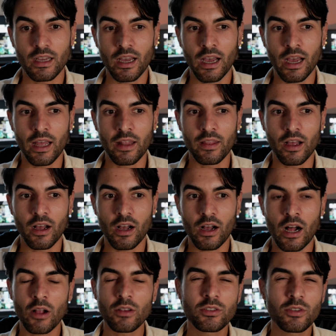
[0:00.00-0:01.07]
and
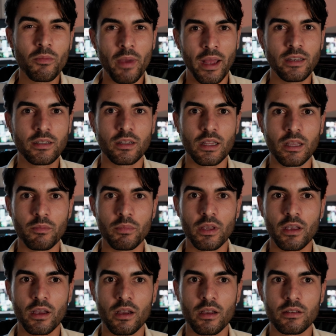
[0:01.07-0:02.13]
also mentally,
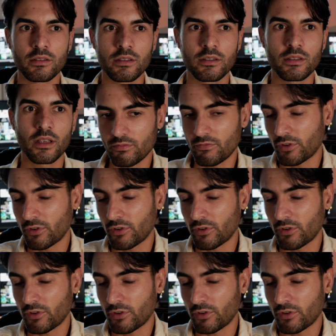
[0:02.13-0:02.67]
because,